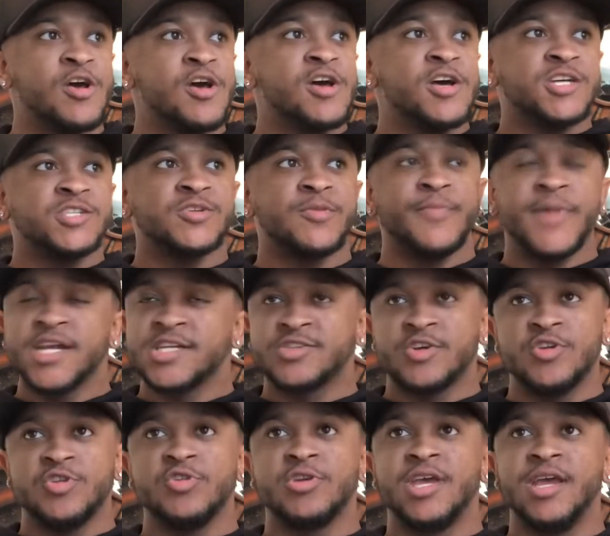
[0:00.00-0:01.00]
So make sure
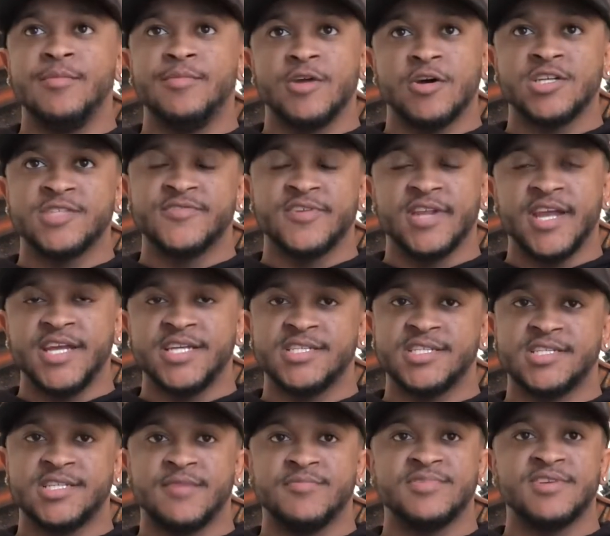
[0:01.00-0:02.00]
you keep those
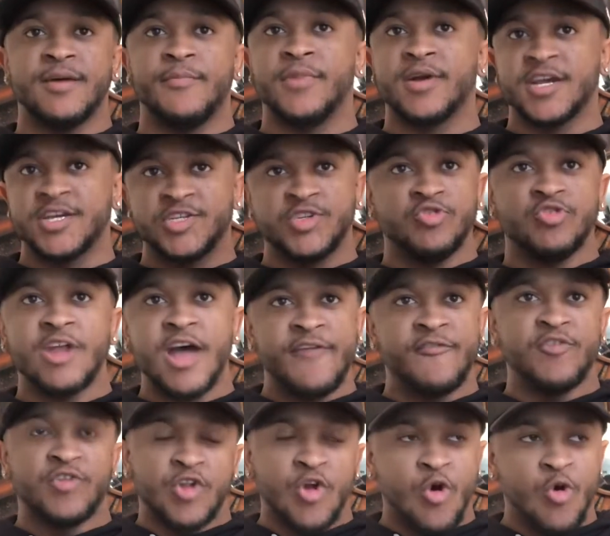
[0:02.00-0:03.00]
relationships up because you never
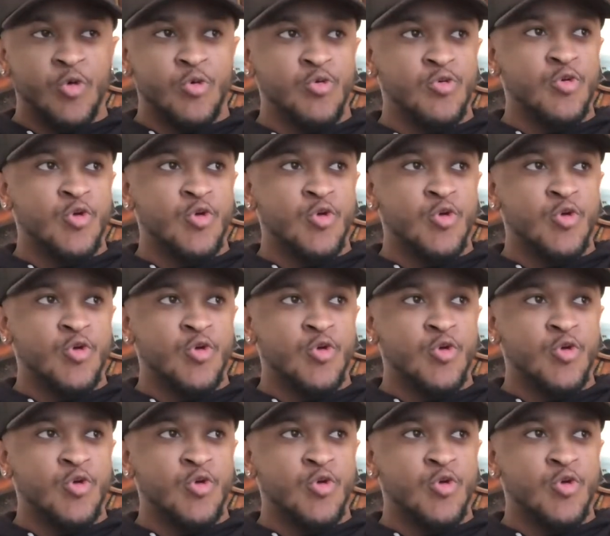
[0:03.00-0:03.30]
know